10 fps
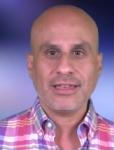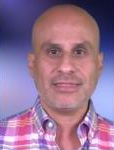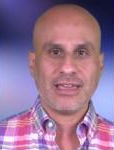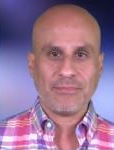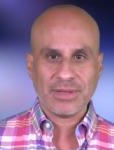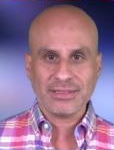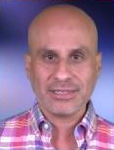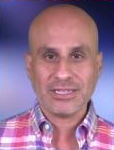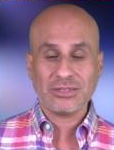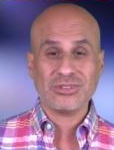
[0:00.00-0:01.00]
the
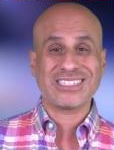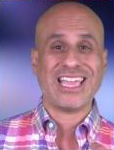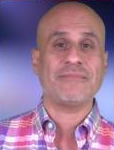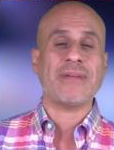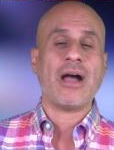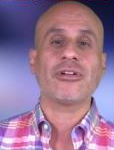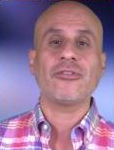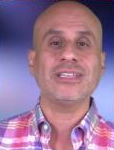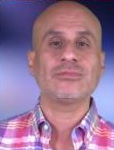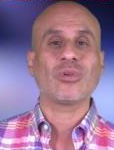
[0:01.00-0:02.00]
ability to state
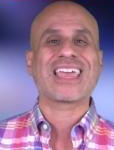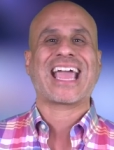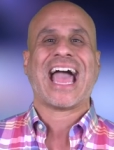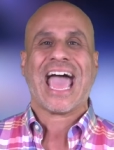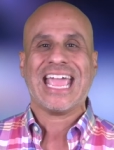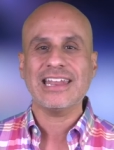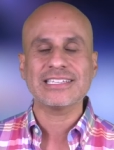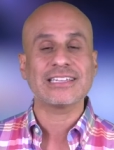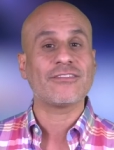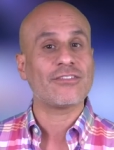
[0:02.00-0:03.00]
boundaries with
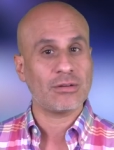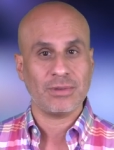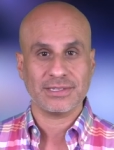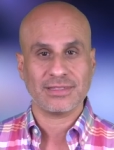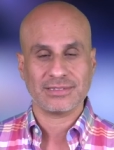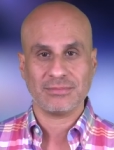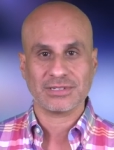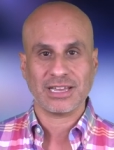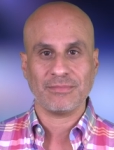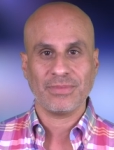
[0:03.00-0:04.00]
kindness and firmness at the same
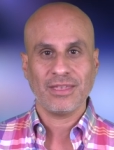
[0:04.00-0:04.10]
time.